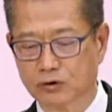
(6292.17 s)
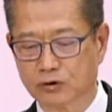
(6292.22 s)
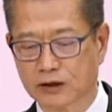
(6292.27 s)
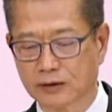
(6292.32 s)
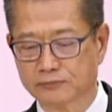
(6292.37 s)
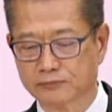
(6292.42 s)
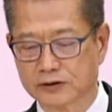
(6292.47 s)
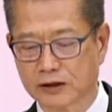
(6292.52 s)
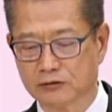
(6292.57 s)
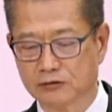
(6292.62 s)

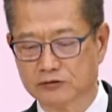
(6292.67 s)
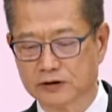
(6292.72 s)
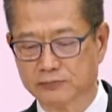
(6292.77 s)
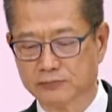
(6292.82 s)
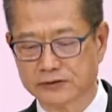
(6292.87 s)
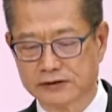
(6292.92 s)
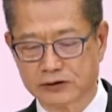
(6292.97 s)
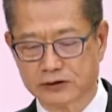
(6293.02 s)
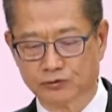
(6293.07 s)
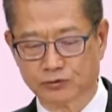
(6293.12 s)
The Pilot
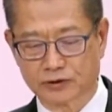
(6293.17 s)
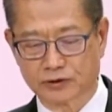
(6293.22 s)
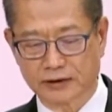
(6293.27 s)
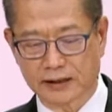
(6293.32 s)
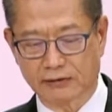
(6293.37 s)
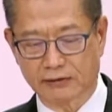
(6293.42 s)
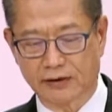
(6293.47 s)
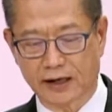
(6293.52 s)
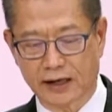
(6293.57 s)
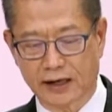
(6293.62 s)
Incentive
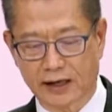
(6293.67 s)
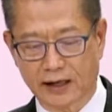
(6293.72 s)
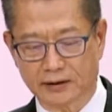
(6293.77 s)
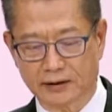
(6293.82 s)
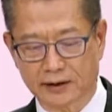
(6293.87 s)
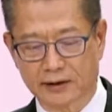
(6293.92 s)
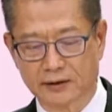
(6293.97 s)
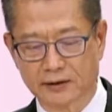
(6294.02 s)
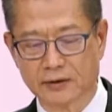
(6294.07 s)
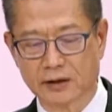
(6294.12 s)
Scheme
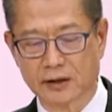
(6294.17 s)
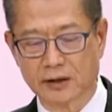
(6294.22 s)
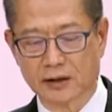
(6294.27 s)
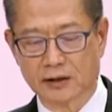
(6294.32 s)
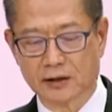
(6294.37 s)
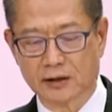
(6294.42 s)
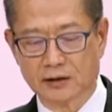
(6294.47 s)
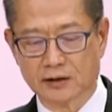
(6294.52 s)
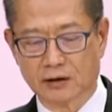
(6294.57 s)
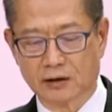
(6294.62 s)
to
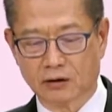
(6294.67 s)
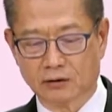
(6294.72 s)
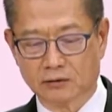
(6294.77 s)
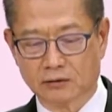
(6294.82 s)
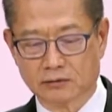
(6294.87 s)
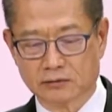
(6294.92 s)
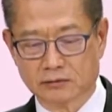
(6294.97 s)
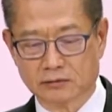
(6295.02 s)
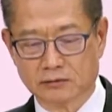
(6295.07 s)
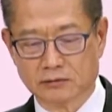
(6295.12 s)
Employers and the
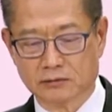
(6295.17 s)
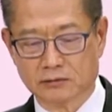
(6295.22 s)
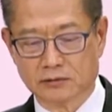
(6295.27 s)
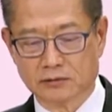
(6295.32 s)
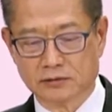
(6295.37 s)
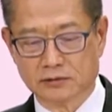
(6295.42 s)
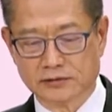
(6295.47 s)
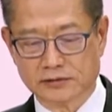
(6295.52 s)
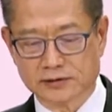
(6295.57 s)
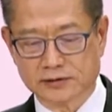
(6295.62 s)
Pilot
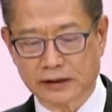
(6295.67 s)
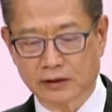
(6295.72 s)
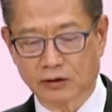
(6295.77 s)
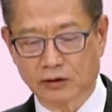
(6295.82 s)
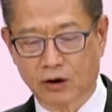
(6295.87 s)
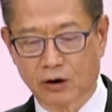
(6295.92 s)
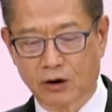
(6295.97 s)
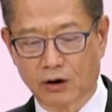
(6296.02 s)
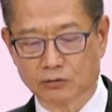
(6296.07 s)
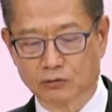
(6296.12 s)
International
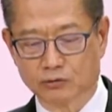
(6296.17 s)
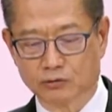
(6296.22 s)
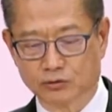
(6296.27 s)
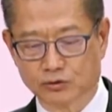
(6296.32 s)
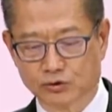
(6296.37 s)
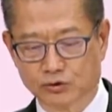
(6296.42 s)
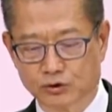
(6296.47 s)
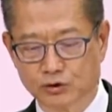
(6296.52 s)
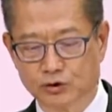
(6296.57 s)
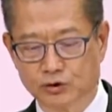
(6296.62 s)
Study
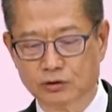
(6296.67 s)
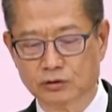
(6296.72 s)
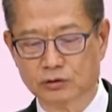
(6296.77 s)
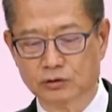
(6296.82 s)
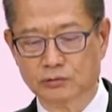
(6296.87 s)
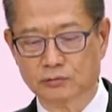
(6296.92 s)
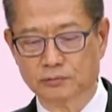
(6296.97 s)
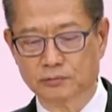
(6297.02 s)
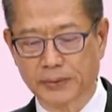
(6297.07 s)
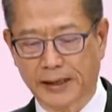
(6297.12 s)
Program under the
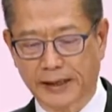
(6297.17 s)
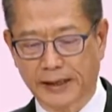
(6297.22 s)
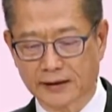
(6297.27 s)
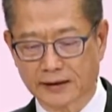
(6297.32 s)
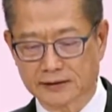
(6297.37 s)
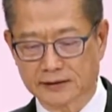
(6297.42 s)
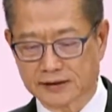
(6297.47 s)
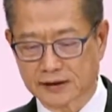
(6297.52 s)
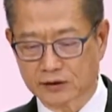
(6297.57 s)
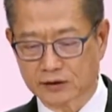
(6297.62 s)
Training
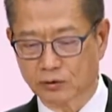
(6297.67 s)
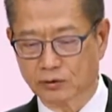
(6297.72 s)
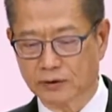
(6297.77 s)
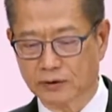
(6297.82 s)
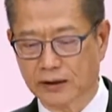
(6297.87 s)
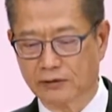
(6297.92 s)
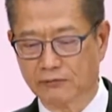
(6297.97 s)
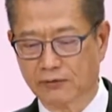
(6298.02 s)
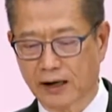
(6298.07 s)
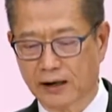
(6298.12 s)
and Support
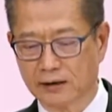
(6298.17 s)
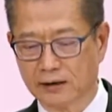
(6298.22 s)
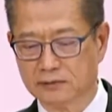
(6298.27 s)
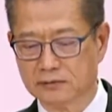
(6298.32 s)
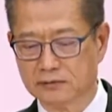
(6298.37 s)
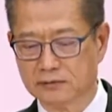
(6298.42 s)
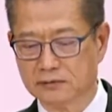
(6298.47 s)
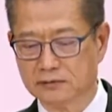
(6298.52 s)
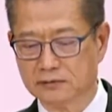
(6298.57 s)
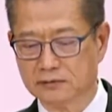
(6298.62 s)
Scheme,
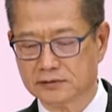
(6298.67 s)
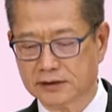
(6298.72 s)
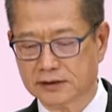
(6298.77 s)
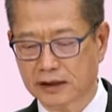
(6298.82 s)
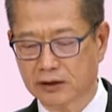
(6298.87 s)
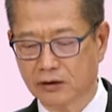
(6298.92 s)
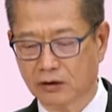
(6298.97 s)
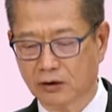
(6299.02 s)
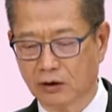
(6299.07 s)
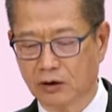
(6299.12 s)

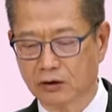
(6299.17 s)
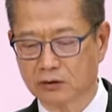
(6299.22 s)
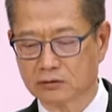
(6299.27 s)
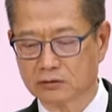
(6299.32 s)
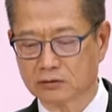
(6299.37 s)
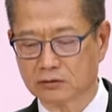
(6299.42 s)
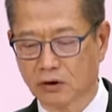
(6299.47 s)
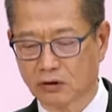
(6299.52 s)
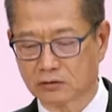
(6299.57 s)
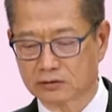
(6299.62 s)
as well as the
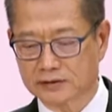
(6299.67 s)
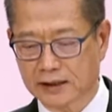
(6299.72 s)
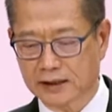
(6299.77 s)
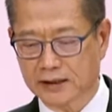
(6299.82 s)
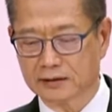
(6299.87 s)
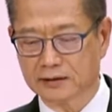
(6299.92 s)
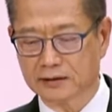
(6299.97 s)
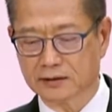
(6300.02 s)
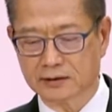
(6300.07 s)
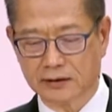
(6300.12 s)
Pilot
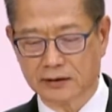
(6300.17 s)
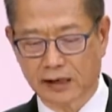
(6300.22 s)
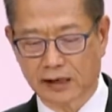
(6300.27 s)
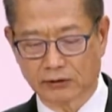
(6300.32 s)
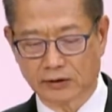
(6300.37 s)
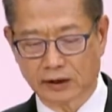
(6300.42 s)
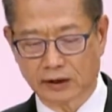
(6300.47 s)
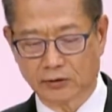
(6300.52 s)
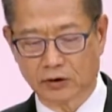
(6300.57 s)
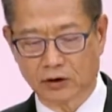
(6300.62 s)
Study
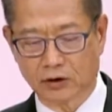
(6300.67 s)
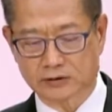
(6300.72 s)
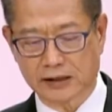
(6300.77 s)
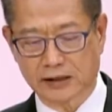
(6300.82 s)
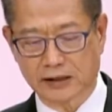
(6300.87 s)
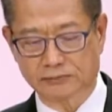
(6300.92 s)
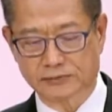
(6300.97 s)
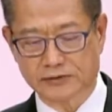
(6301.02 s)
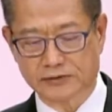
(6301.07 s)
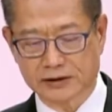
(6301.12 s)
Scheme, a
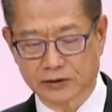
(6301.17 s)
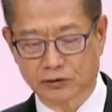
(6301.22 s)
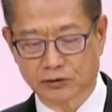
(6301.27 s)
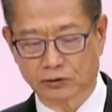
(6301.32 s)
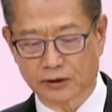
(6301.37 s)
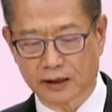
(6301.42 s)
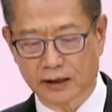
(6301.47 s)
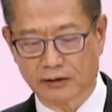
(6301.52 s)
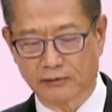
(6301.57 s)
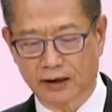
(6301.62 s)
Pilot
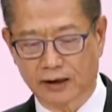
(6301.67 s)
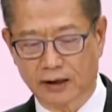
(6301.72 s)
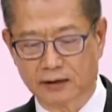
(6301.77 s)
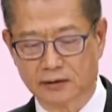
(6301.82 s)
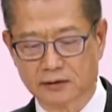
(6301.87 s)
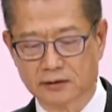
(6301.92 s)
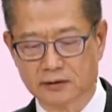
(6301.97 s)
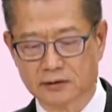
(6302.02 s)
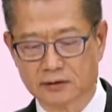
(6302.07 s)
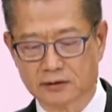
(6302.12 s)

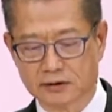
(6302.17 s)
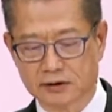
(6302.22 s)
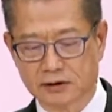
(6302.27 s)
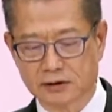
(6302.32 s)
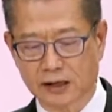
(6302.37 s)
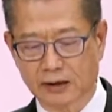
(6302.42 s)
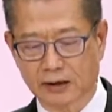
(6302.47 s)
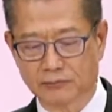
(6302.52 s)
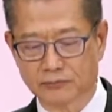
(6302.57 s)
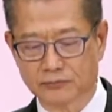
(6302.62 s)
Subsidy
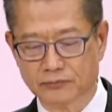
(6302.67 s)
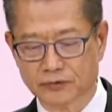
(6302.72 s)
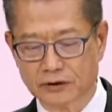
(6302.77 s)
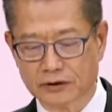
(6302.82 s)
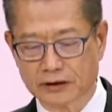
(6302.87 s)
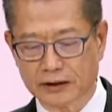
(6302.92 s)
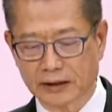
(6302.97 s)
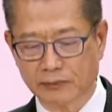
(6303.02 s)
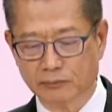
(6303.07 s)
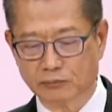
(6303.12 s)
Scheme
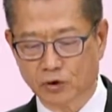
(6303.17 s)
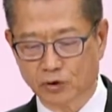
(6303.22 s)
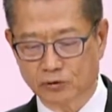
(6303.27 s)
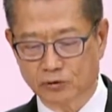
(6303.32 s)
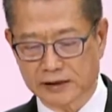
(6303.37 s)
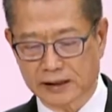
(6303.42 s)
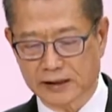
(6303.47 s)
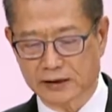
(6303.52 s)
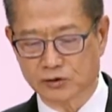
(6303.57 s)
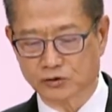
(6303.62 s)
for students
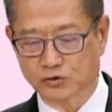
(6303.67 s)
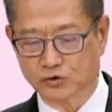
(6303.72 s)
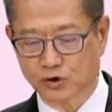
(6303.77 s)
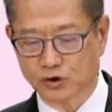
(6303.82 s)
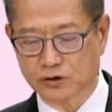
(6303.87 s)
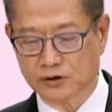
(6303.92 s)
of professional